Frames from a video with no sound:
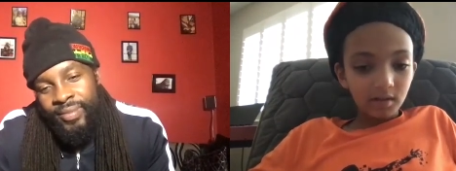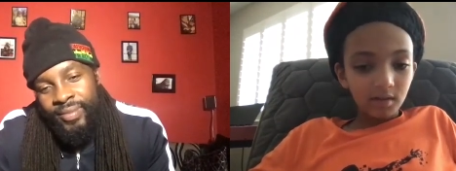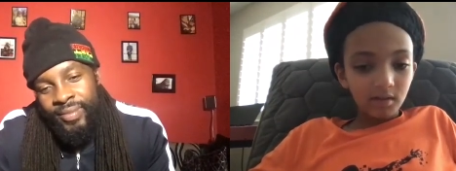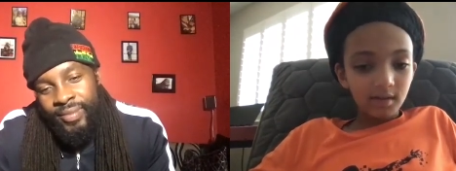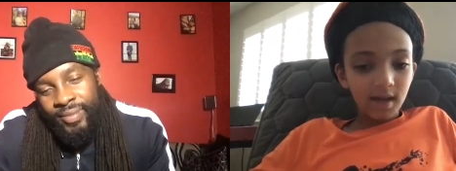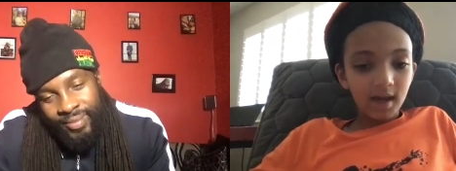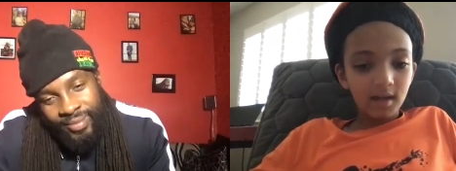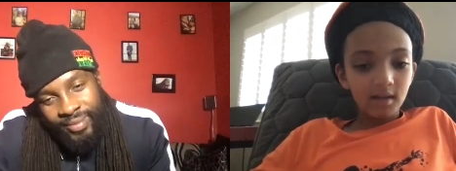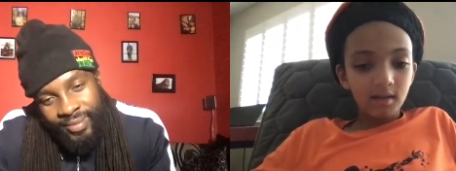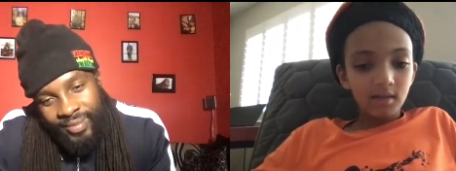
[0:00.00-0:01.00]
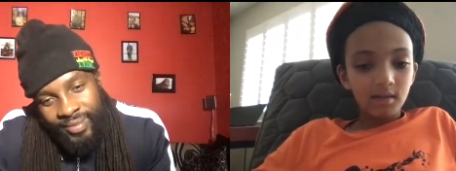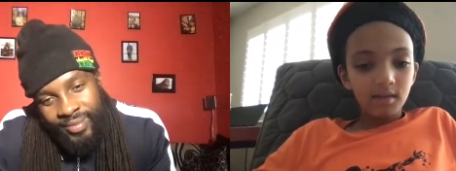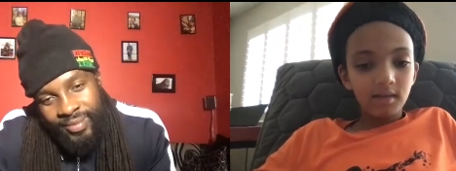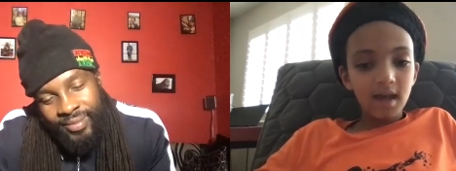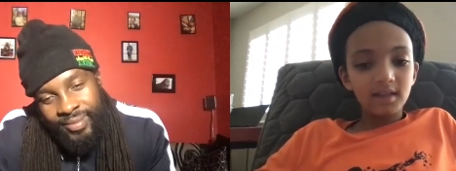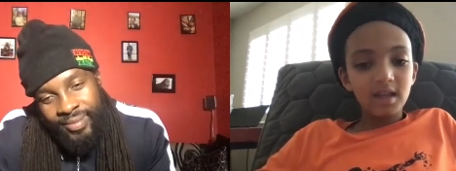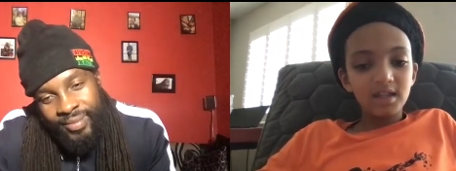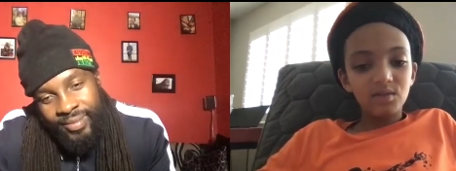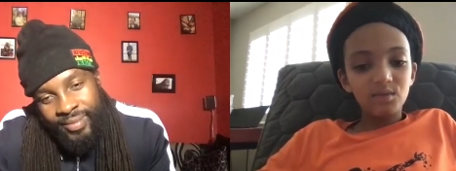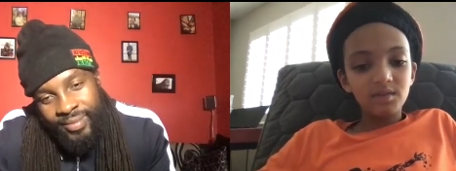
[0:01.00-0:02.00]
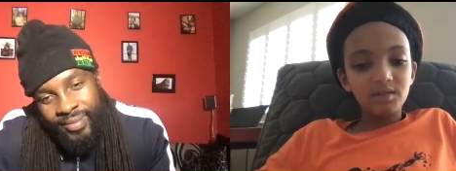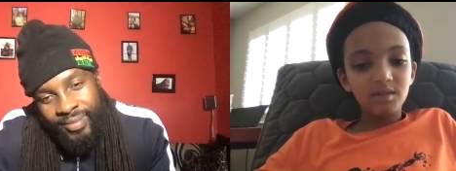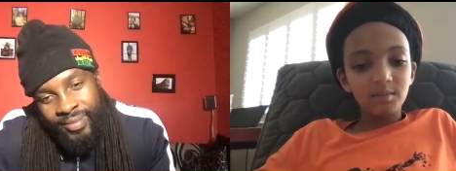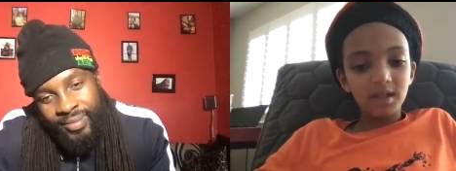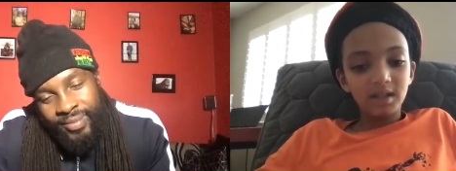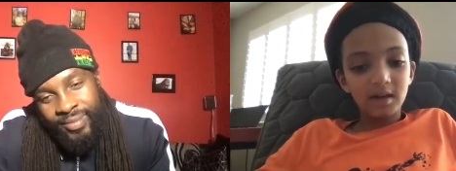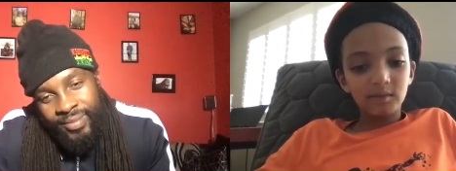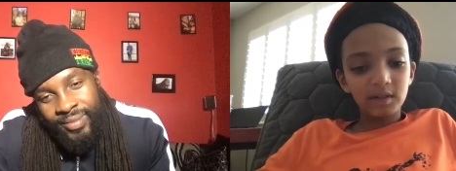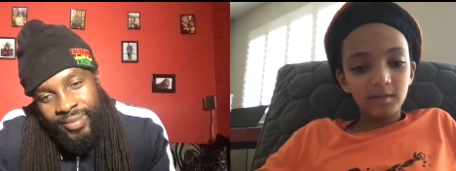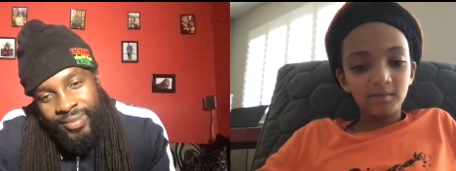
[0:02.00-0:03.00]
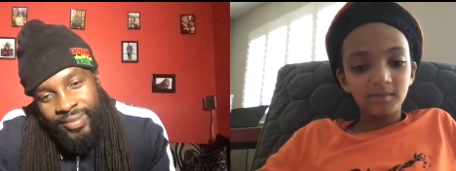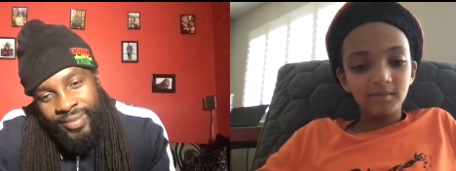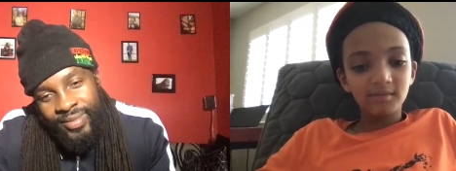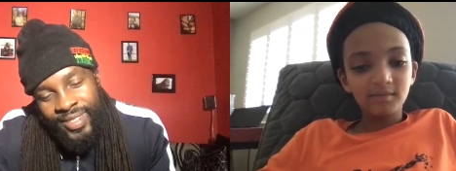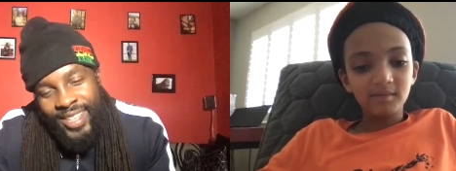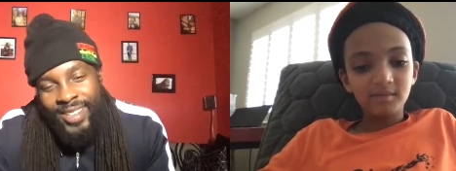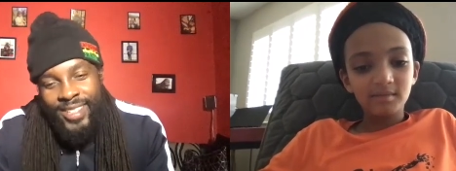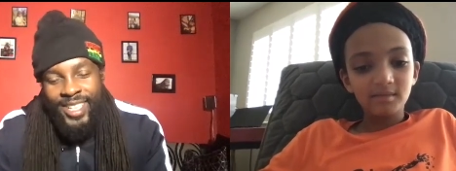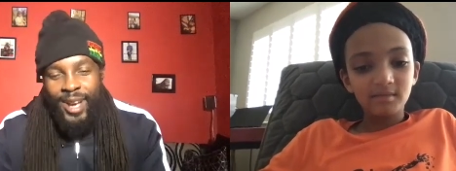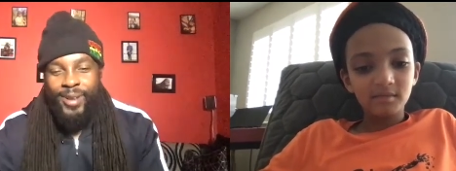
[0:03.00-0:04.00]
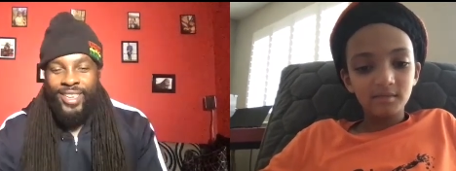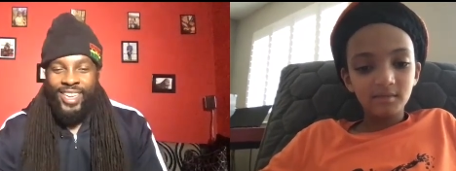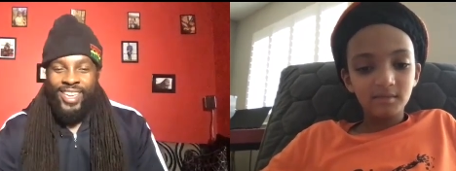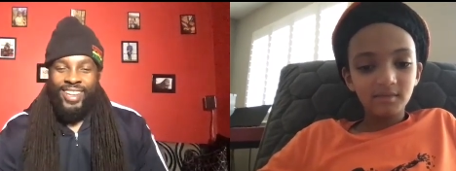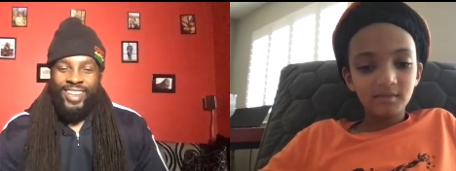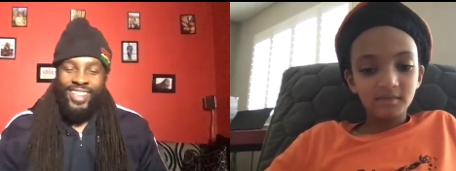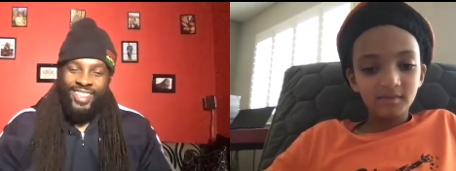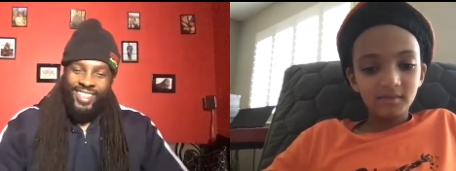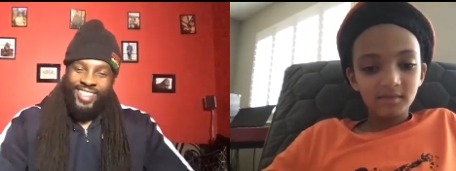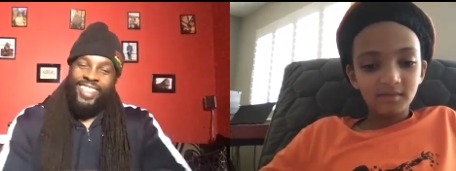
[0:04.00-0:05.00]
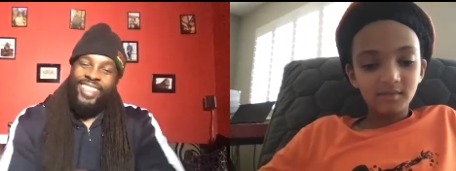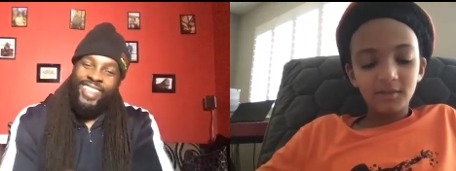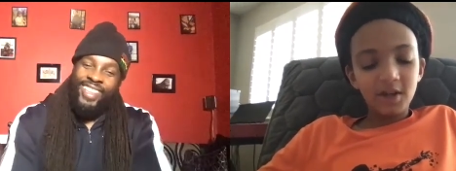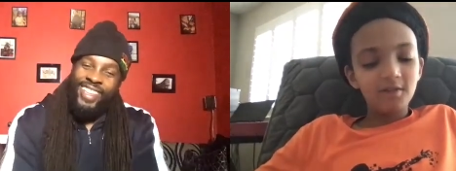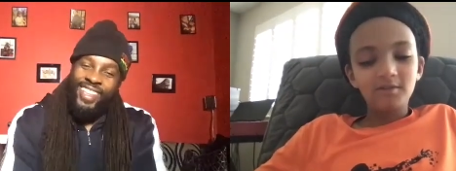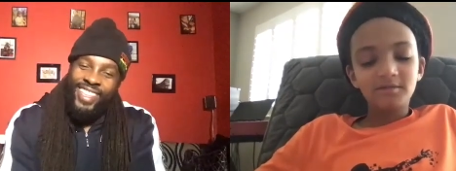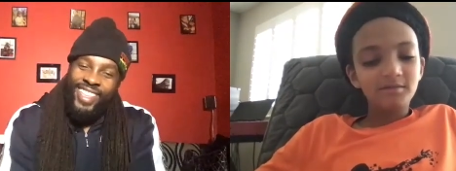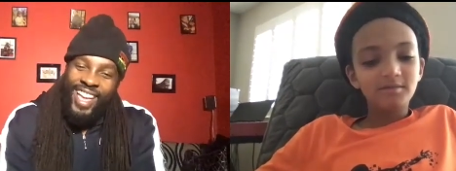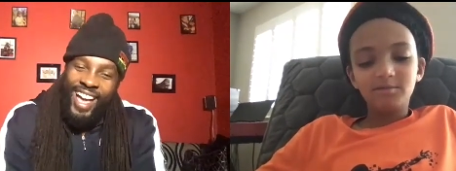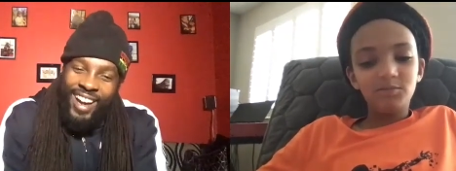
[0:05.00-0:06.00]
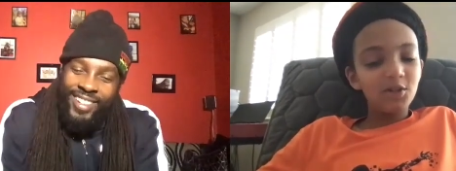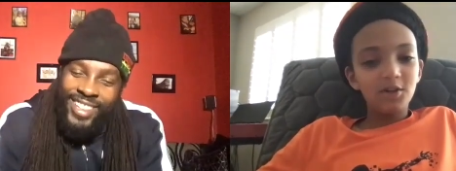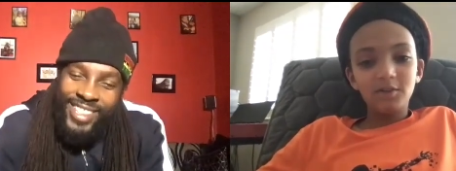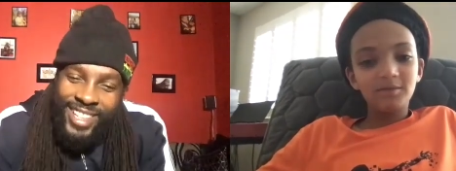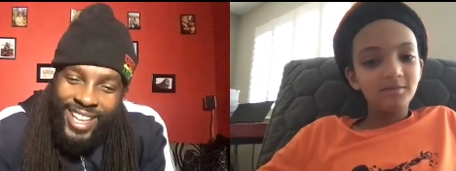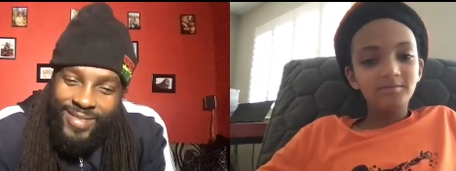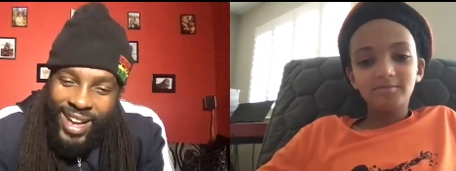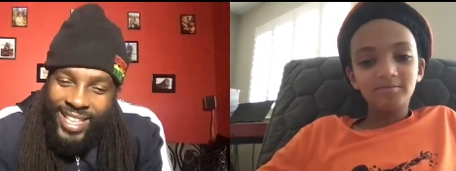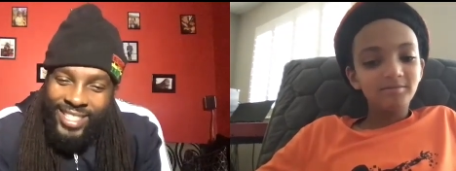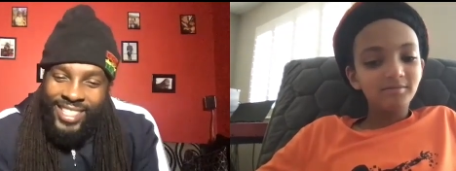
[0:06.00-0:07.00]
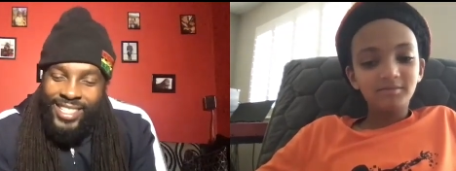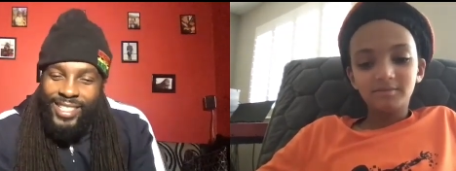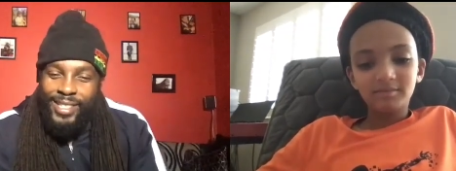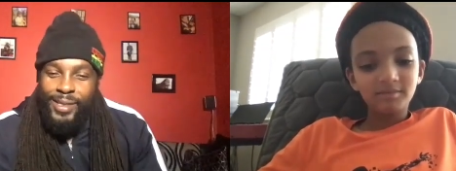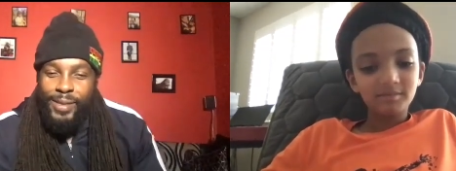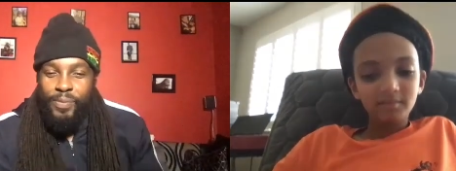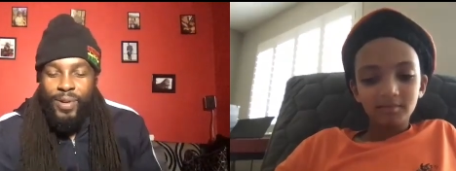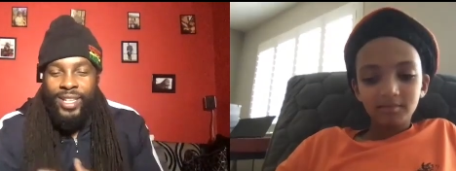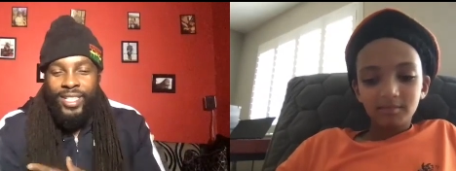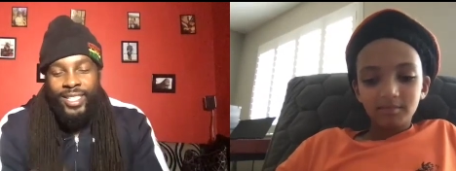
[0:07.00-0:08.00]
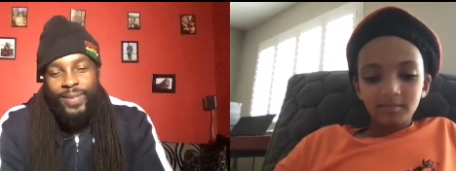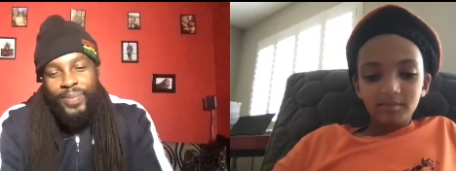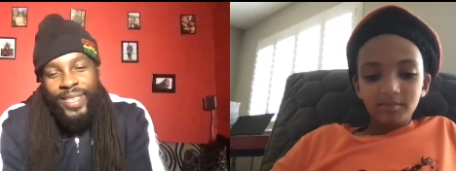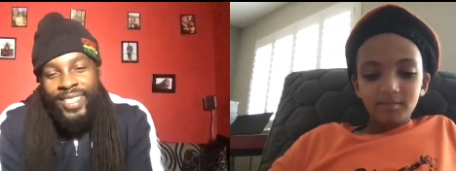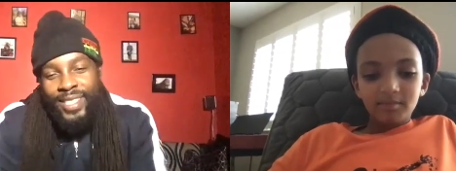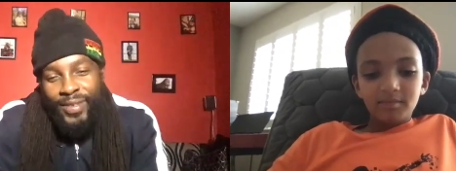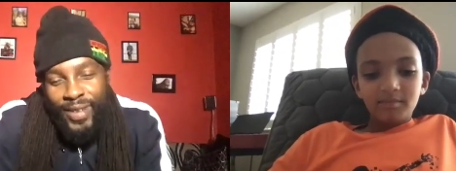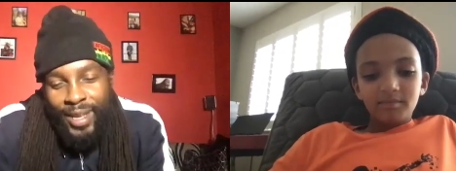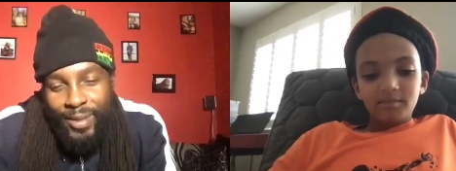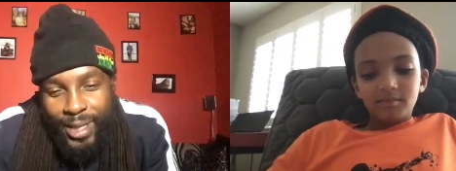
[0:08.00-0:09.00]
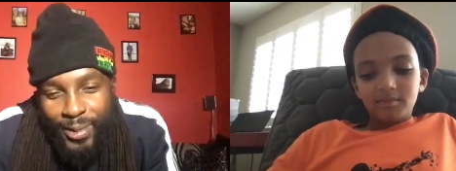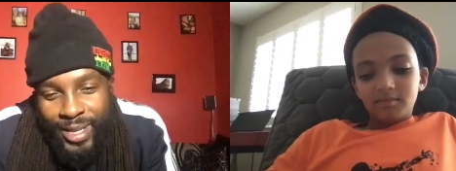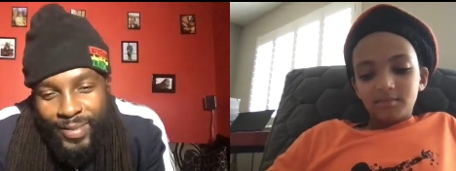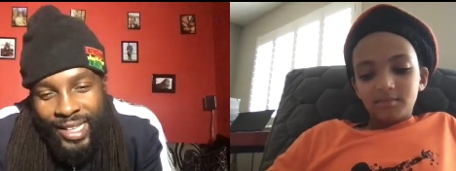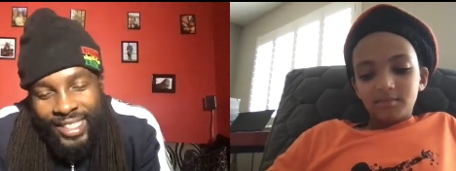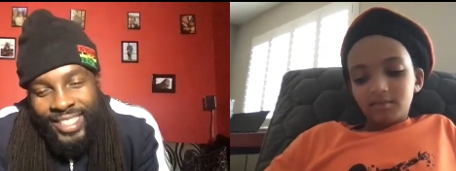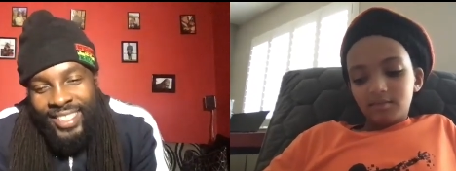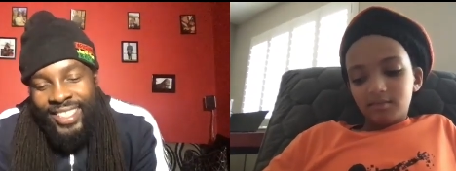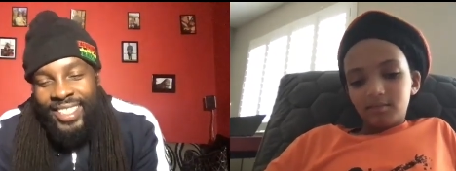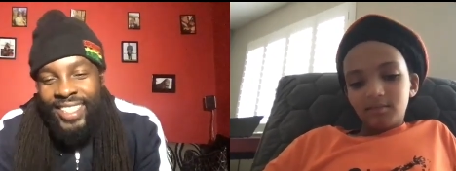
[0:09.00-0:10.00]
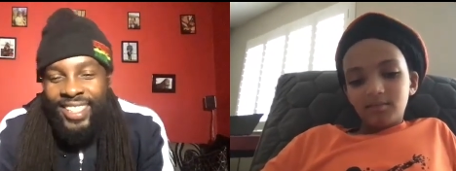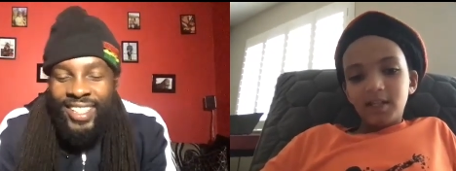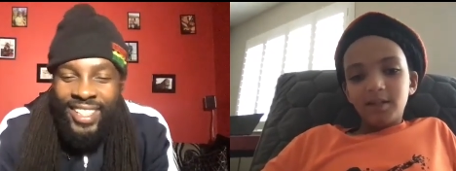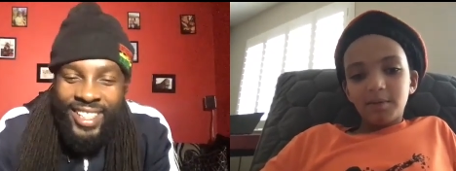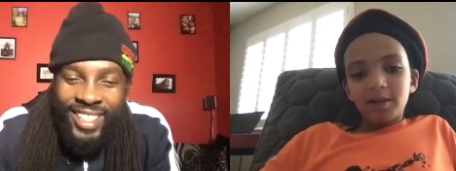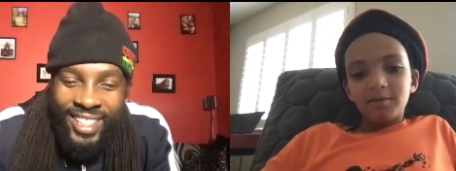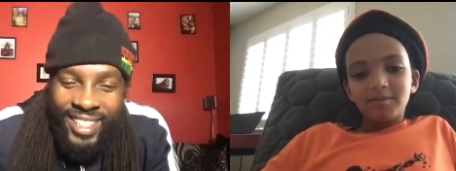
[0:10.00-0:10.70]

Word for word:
Speaker 1: that that they used to make that rhythm. You're joking. No.
Speaker 2: How no. did you come by such a precious piece of uh, equipment?
Speaker 1: eBay.